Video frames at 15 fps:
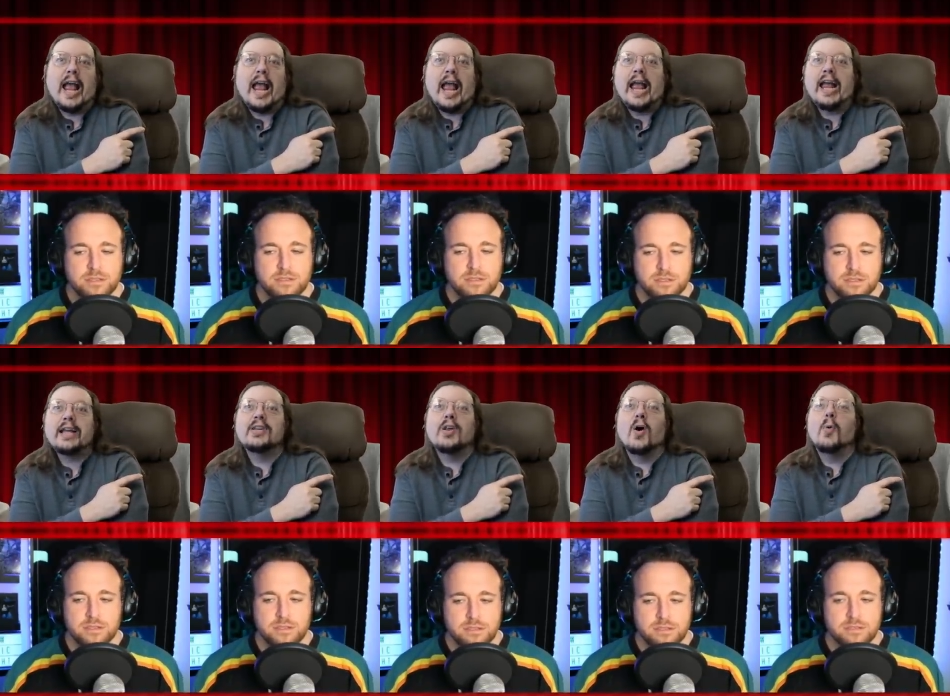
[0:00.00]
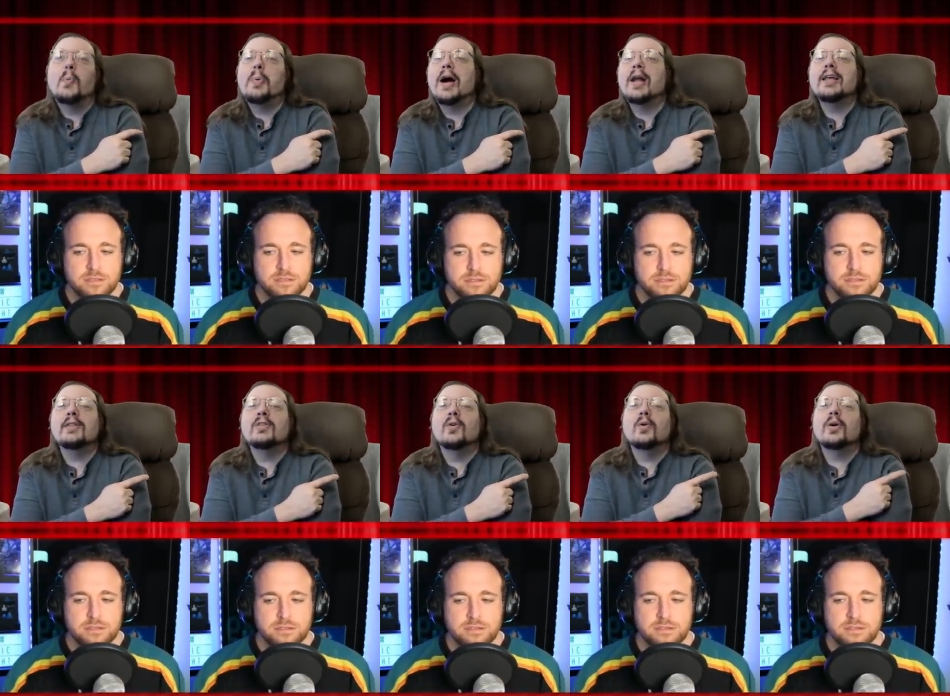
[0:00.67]
Speaker 1: ain't nobody
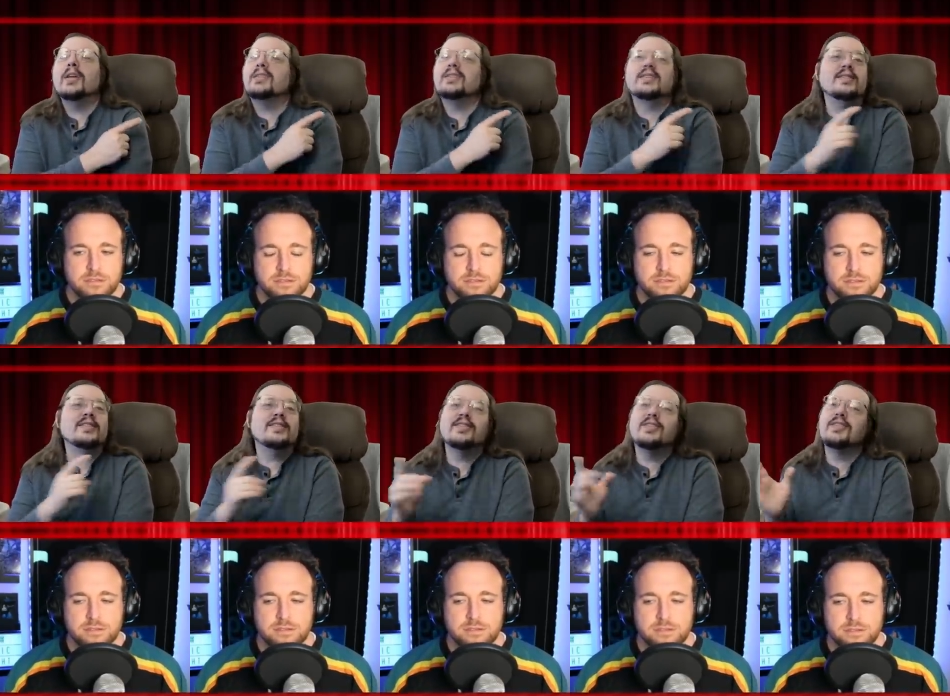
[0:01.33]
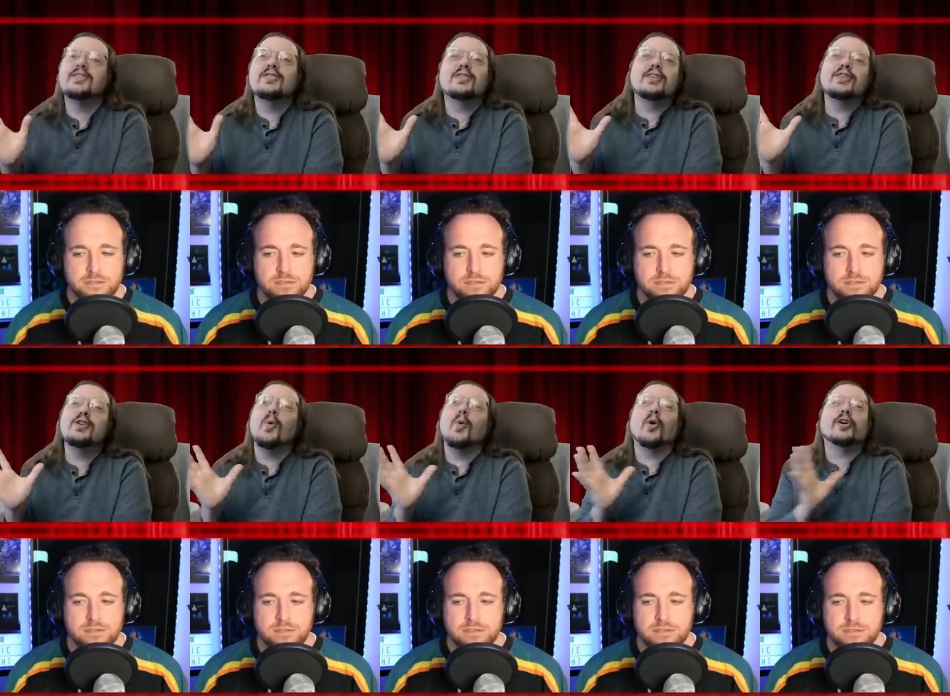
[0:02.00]
in the it's
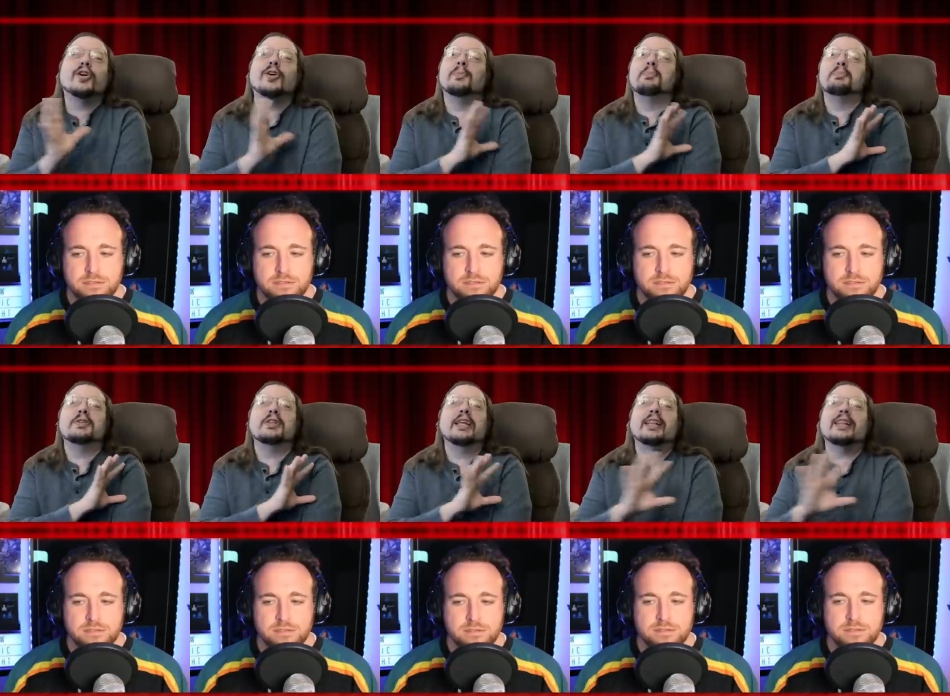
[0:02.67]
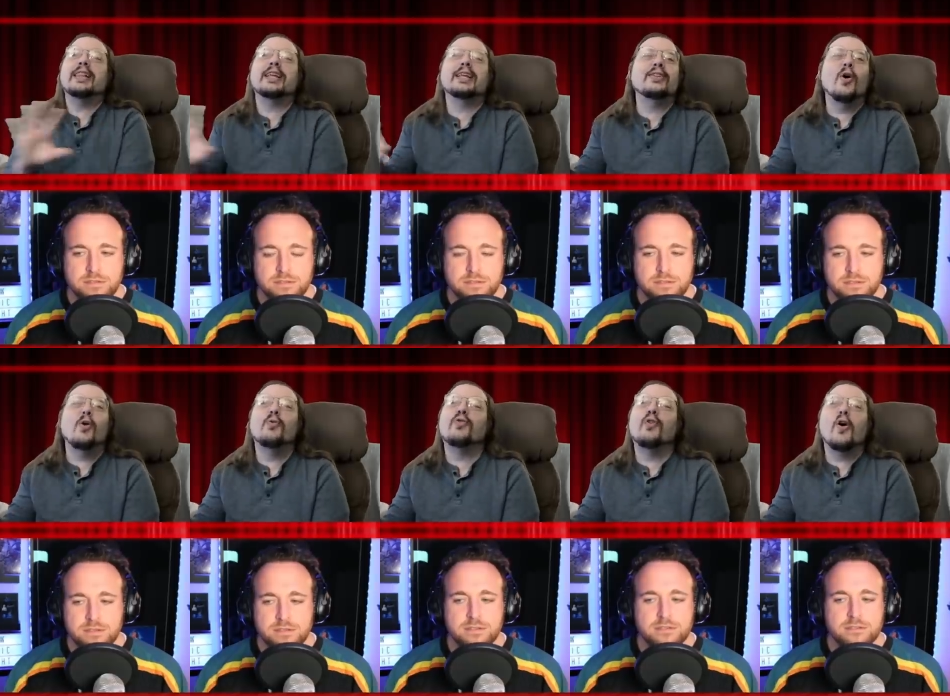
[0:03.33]
you are completely
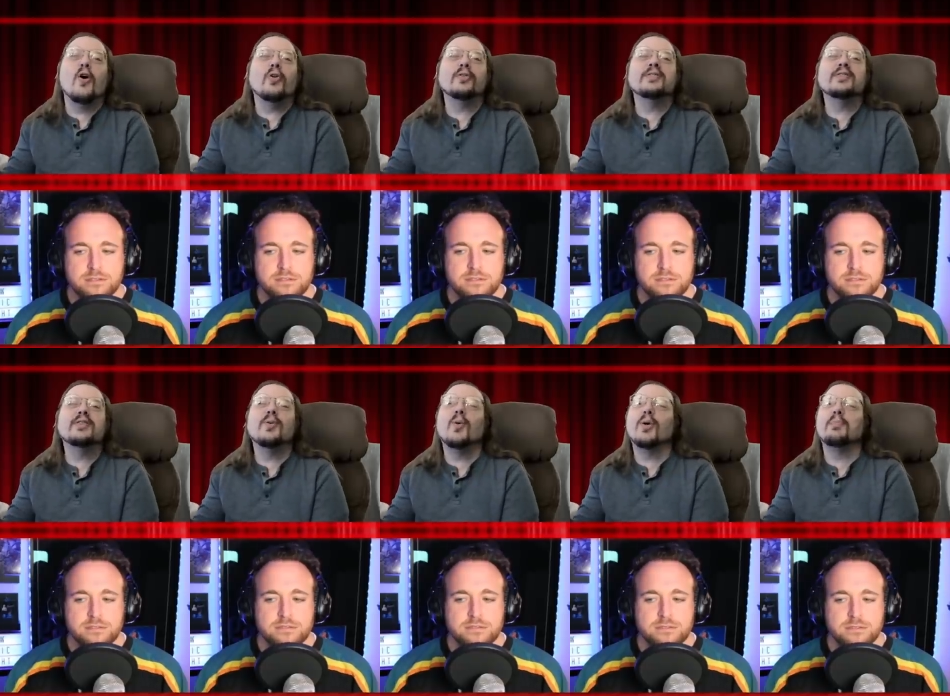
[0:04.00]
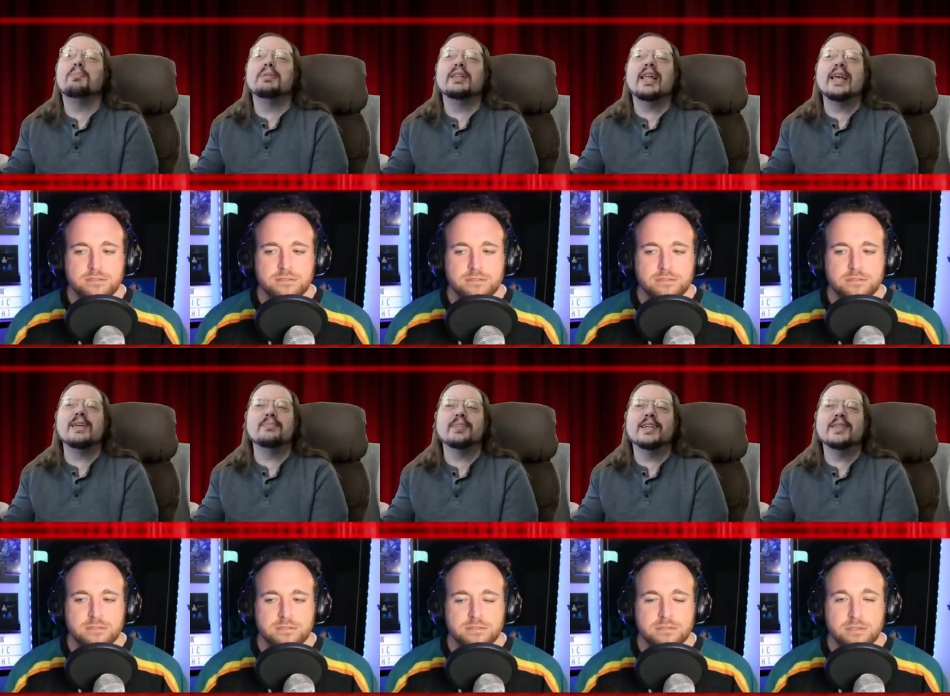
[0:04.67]
no fault. You are
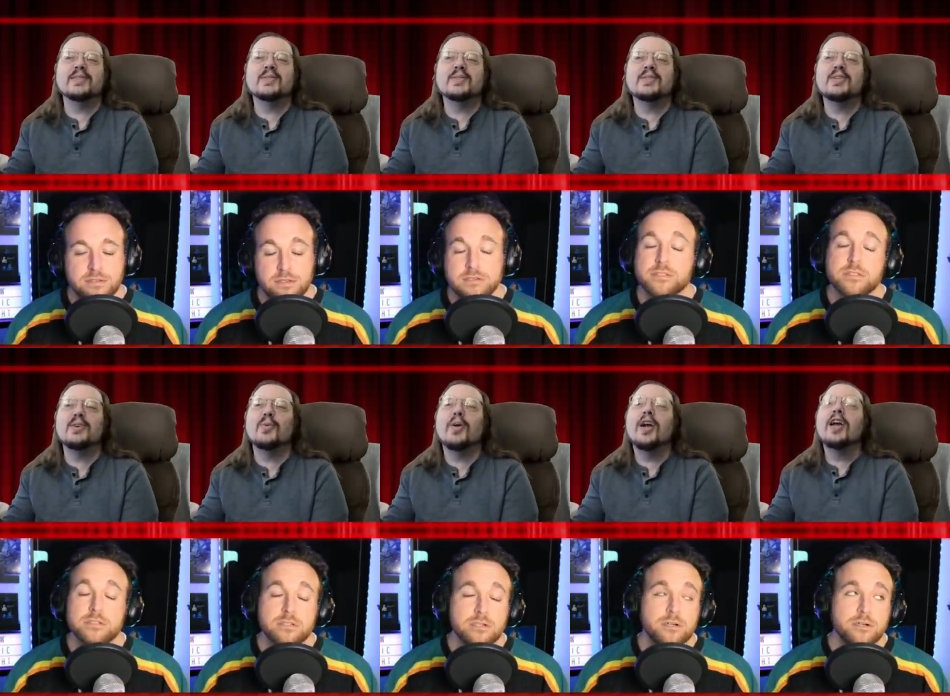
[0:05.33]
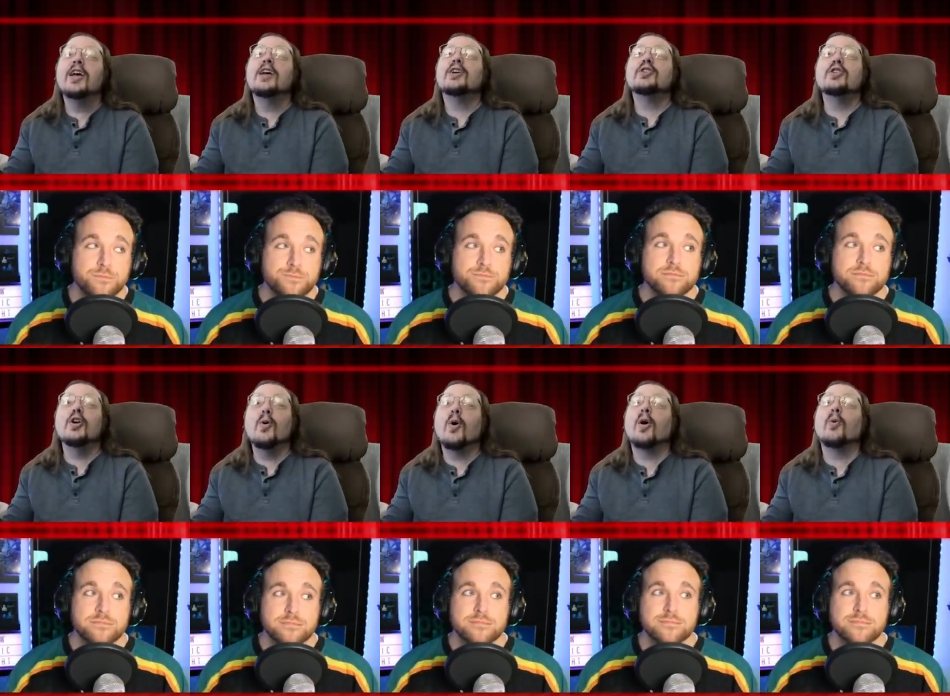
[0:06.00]
blameless. It's you true. Are,
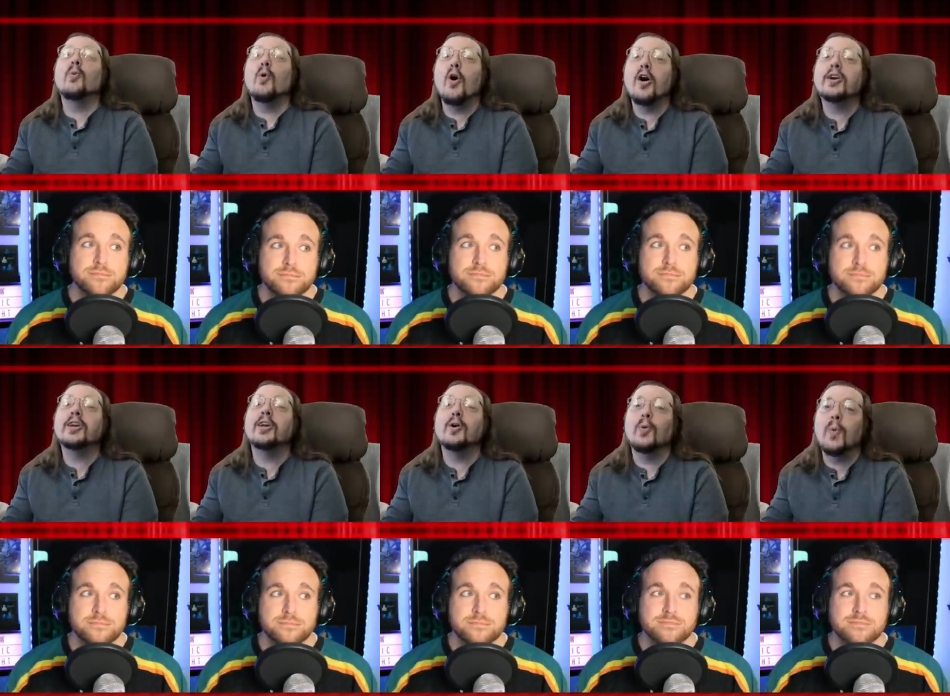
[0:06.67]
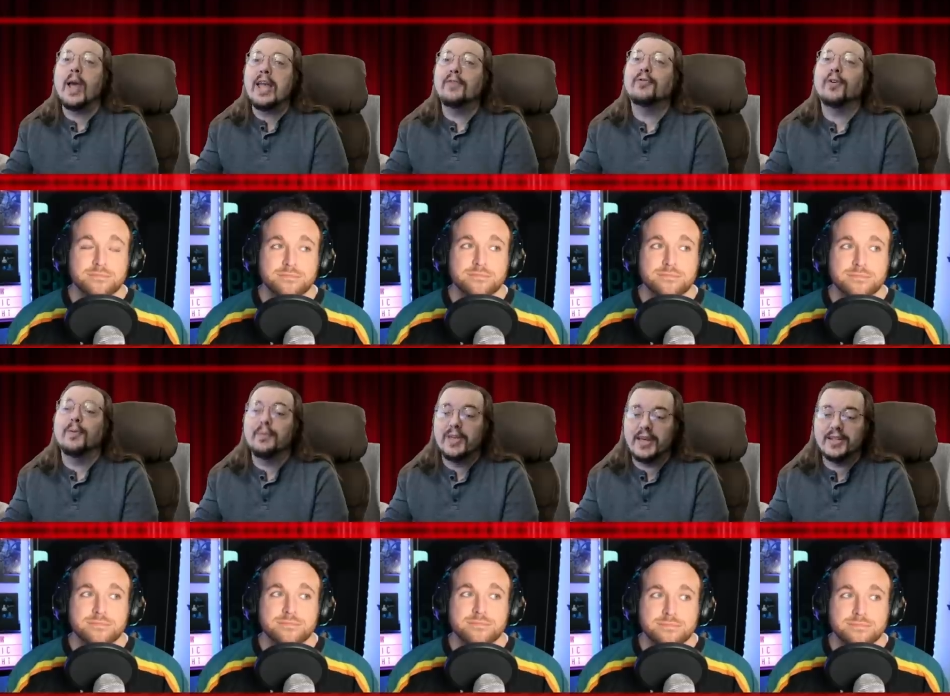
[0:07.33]
you are walking away
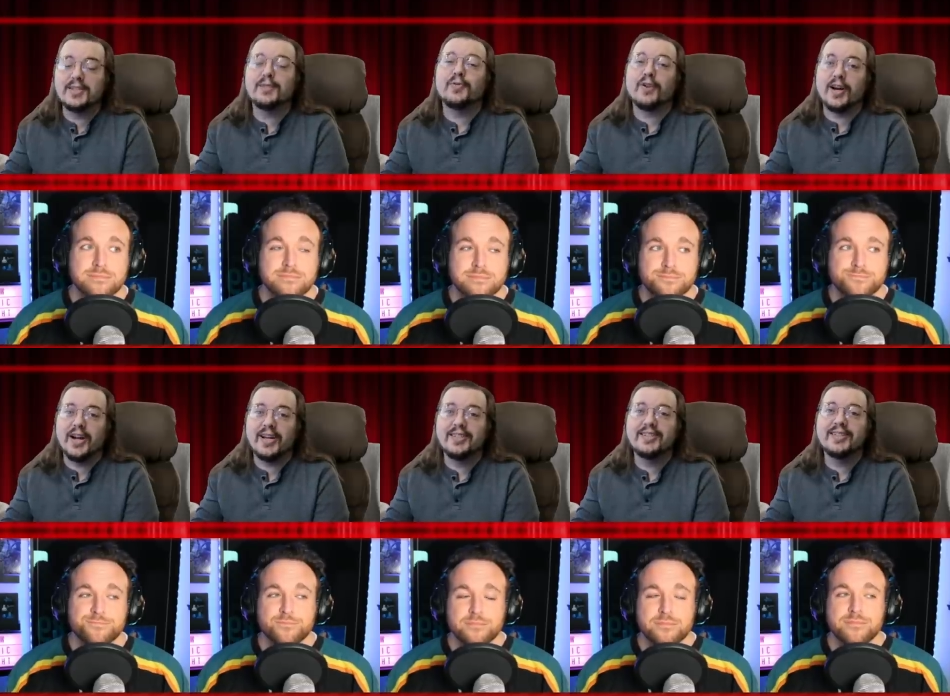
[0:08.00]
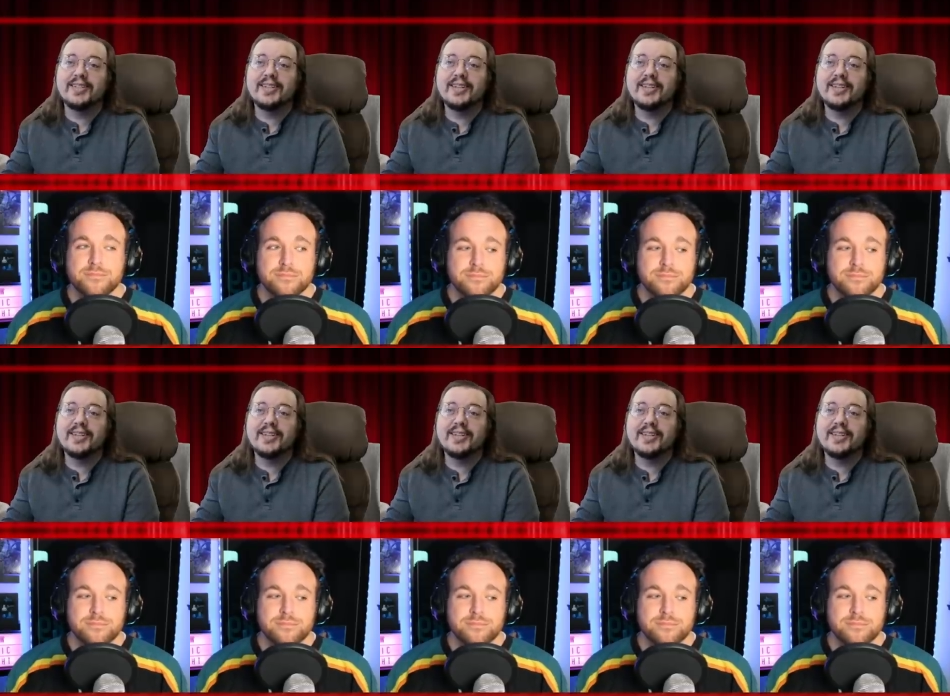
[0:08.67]
from this, friend.